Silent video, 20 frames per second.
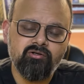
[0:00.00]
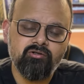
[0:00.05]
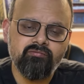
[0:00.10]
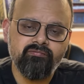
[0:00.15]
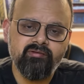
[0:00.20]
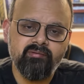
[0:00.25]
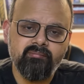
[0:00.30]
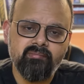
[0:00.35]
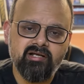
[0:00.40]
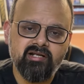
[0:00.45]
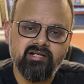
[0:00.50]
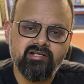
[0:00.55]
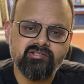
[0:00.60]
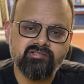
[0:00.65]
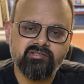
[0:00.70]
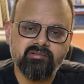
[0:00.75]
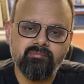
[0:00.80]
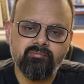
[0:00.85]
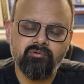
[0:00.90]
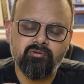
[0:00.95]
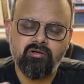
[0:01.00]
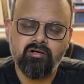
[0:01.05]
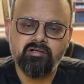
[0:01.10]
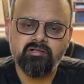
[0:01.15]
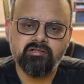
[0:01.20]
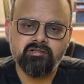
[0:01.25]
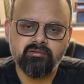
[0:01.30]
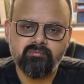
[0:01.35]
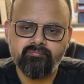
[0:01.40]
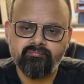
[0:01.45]
do we manage them
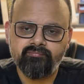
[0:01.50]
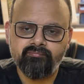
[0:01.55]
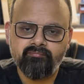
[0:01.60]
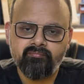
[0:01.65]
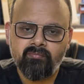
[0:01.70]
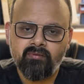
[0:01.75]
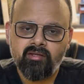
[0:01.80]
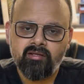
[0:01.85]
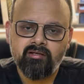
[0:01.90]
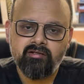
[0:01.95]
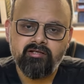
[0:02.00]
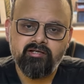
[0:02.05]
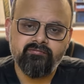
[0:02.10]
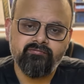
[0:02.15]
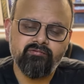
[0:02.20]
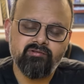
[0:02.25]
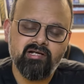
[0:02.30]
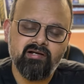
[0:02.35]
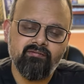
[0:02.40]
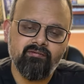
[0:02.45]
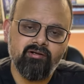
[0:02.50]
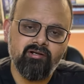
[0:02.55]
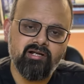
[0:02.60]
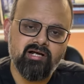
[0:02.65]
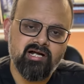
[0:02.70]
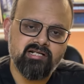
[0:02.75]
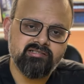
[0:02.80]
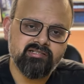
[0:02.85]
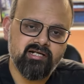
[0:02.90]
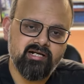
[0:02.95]
long term? If you have a
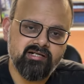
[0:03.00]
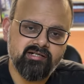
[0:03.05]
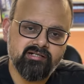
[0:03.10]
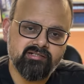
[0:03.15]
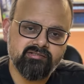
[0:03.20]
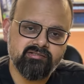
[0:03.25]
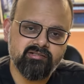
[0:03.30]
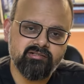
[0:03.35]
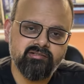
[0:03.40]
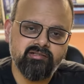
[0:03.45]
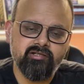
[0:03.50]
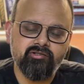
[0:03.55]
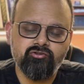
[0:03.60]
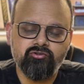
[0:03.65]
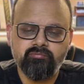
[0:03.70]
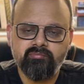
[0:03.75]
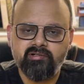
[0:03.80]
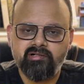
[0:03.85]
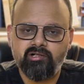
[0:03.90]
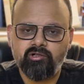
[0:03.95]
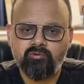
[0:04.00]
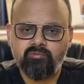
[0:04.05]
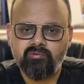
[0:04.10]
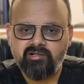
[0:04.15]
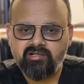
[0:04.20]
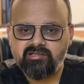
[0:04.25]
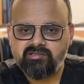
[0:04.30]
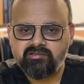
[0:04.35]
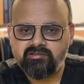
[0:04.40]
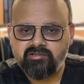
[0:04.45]
large hiatus hernia, you will
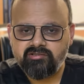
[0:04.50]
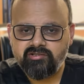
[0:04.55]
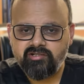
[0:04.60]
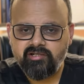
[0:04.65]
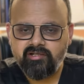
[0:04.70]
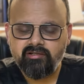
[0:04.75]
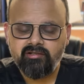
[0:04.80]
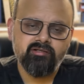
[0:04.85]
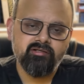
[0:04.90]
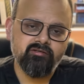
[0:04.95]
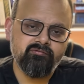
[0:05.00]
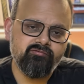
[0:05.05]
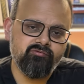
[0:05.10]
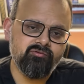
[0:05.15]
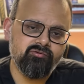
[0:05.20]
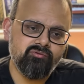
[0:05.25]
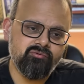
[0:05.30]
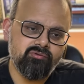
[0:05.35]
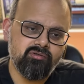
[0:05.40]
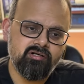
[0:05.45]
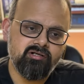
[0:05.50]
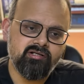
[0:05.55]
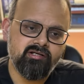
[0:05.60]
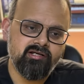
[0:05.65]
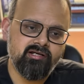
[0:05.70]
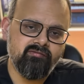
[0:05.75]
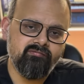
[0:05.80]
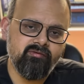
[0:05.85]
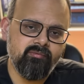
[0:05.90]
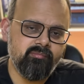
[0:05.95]
require surgery. If you do not
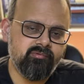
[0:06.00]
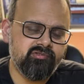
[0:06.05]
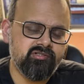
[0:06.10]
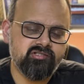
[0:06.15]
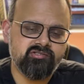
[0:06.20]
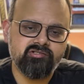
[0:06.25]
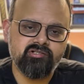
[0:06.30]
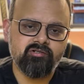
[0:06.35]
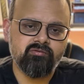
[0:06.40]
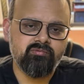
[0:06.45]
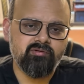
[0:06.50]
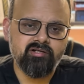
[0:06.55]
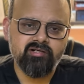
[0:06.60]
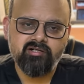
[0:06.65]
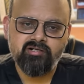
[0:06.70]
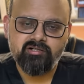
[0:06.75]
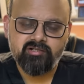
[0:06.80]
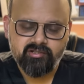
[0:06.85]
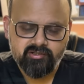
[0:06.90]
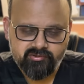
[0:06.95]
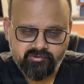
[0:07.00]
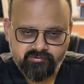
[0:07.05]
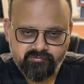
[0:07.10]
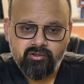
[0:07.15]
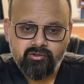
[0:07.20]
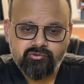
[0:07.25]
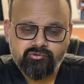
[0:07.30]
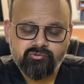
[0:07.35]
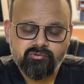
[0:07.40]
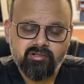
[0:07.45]
have, you may just require drugs.
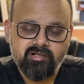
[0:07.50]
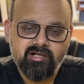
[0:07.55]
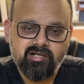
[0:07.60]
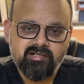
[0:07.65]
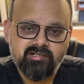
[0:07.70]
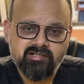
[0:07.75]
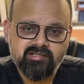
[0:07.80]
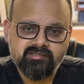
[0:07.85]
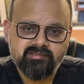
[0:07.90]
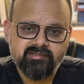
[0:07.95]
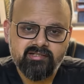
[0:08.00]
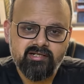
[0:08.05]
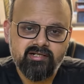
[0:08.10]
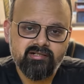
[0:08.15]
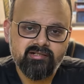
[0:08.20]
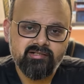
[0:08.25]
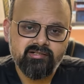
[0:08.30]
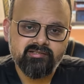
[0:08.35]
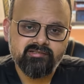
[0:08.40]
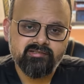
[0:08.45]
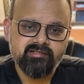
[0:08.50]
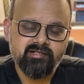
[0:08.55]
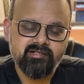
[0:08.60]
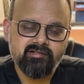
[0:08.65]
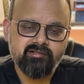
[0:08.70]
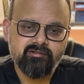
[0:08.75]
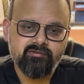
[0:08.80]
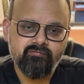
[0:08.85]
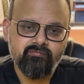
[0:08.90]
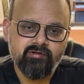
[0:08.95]
So understand is that
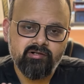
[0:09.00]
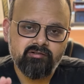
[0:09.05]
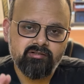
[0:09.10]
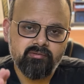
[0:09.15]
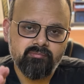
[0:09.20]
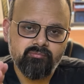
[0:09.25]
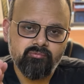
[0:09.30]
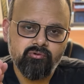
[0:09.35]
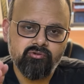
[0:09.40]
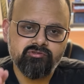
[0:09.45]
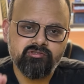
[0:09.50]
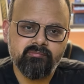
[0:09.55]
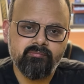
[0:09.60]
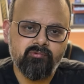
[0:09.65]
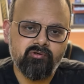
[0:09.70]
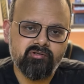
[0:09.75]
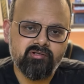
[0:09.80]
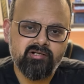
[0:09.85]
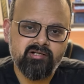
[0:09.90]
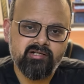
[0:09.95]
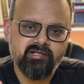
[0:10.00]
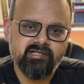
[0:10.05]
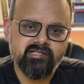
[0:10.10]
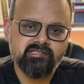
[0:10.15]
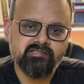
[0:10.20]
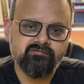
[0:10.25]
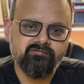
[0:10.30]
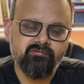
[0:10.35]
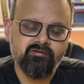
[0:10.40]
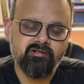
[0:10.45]
one of the most important
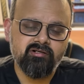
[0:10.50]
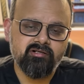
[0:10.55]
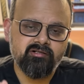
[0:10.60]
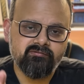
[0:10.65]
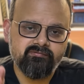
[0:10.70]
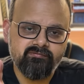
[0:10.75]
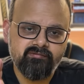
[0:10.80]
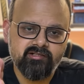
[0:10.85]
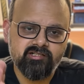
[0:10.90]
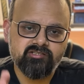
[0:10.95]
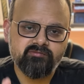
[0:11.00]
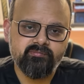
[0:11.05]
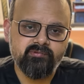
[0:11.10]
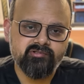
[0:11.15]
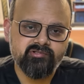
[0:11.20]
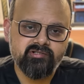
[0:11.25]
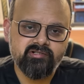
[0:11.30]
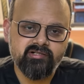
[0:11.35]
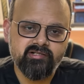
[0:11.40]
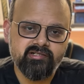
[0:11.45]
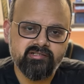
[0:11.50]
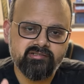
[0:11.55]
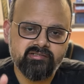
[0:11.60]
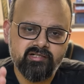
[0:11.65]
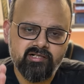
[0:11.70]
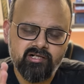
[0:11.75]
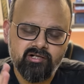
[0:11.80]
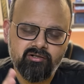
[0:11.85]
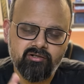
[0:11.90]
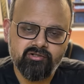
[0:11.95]
tests for a reflux patient is
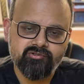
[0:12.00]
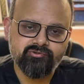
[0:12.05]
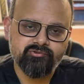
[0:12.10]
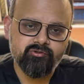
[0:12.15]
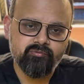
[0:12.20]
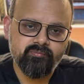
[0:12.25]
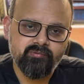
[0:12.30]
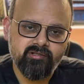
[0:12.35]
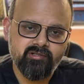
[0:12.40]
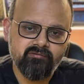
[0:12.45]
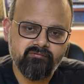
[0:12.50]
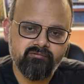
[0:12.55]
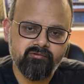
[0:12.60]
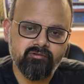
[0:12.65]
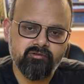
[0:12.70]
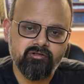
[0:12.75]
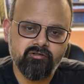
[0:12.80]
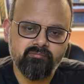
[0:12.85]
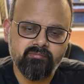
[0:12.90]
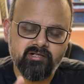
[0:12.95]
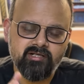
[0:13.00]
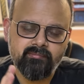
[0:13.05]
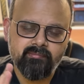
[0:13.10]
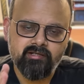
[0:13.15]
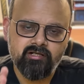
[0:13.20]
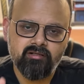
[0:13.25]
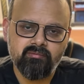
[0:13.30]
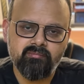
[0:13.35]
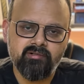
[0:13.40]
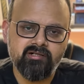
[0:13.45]
endoscopy followed by
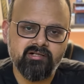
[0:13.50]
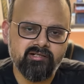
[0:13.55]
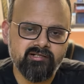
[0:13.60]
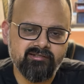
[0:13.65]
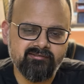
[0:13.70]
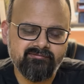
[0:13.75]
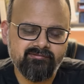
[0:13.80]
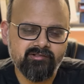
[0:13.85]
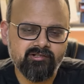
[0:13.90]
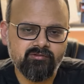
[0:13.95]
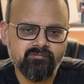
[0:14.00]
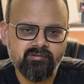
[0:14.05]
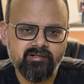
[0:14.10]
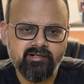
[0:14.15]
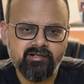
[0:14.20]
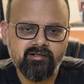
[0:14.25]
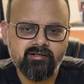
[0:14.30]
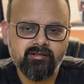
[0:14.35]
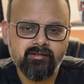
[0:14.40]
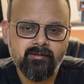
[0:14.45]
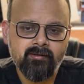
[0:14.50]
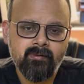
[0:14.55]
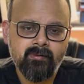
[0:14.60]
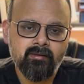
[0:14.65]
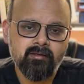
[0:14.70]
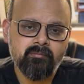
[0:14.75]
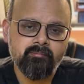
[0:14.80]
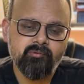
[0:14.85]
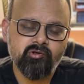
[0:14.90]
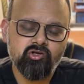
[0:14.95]
manometry if required.
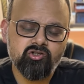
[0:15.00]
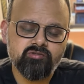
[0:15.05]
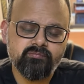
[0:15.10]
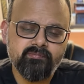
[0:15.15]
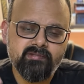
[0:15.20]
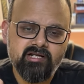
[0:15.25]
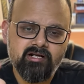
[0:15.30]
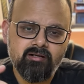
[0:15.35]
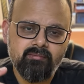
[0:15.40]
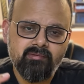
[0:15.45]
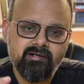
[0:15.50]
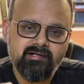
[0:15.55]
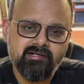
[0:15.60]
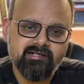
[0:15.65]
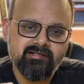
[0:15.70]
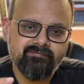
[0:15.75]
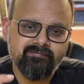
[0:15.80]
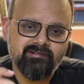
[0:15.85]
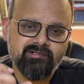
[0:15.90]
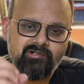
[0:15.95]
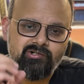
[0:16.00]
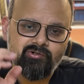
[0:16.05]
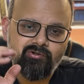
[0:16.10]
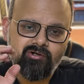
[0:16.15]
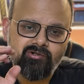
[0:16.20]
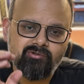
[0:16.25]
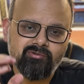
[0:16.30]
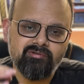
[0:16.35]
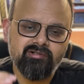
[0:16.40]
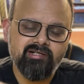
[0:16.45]
Because manometry will
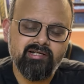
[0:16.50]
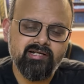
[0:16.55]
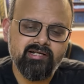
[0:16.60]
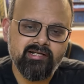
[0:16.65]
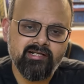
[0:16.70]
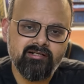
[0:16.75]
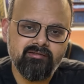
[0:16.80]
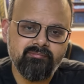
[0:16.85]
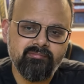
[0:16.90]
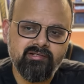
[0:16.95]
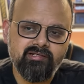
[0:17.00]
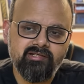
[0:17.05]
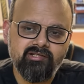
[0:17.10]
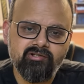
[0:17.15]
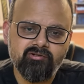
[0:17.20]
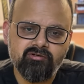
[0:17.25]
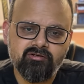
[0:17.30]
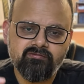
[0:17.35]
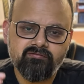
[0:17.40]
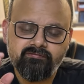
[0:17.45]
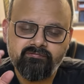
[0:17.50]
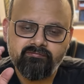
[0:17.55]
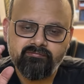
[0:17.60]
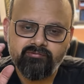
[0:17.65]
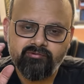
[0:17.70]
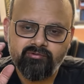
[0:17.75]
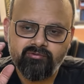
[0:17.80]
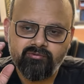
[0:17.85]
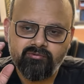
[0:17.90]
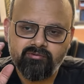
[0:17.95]
not only tell me your
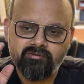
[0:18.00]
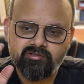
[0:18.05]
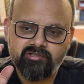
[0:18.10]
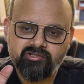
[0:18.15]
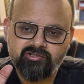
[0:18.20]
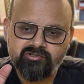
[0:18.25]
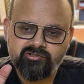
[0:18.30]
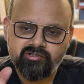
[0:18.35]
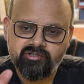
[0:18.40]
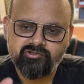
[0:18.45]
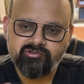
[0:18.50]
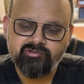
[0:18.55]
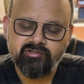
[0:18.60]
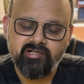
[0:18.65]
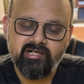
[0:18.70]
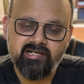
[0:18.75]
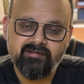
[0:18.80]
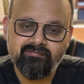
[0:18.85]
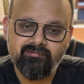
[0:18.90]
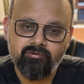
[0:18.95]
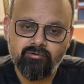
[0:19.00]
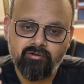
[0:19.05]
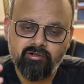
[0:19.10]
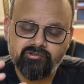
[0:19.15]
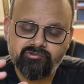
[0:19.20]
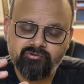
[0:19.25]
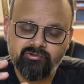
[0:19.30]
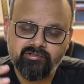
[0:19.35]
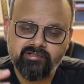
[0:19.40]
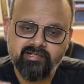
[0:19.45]
in the structure. It will
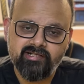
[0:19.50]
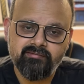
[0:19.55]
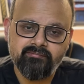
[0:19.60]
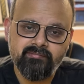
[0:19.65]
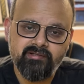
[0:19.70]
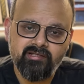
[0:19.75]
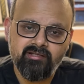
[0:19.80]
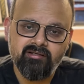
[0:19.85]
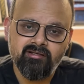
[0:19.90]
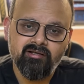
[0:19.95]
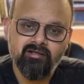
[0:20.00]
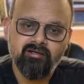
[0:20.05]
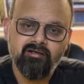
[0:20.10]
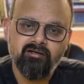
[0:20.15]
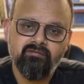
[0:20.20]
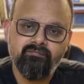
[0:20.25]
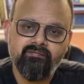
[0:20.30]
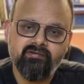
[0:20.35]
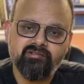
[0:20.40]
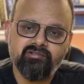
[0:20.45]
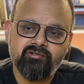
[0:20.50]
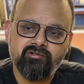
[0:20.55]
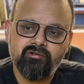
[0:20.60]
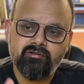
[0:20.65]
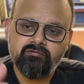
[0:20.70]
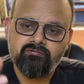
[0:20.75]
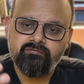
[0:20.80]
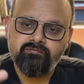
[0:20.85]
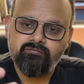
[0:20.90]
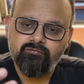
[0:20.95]
also tell me whether
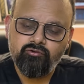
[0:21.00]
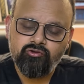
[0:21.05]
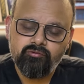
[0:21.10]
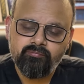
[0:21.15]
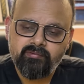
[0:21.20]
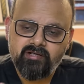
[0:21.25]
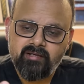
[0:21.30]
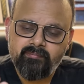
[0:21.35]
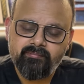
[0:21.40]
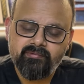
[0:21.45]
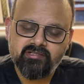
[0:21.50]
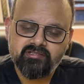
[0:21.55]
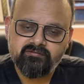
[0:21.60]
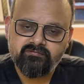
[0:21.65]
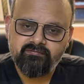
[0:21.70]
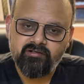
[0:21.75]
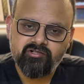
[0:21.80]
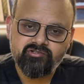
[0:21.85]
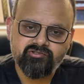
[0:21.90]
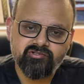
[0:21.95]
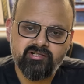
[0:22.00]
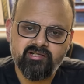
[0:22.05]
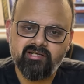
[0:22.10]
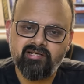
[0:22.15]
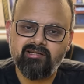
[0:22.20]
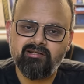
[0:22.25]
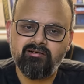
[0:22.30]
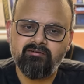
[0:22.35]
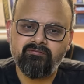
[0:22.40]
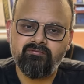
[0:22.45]
your food pipe is functioning
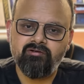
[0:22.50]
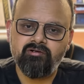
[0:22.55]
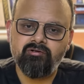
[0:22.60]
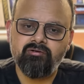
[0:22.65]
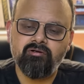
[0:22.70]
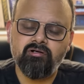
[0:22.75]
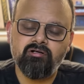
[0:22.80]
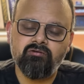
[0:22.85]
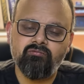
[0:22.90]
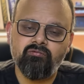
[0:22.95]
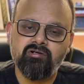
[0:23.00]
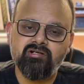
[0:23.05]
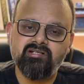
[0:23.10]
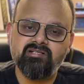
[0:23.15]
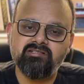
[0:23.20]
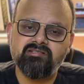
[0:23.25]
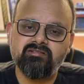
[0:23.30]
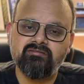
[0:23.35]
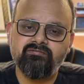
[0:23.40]
enough or not, what is the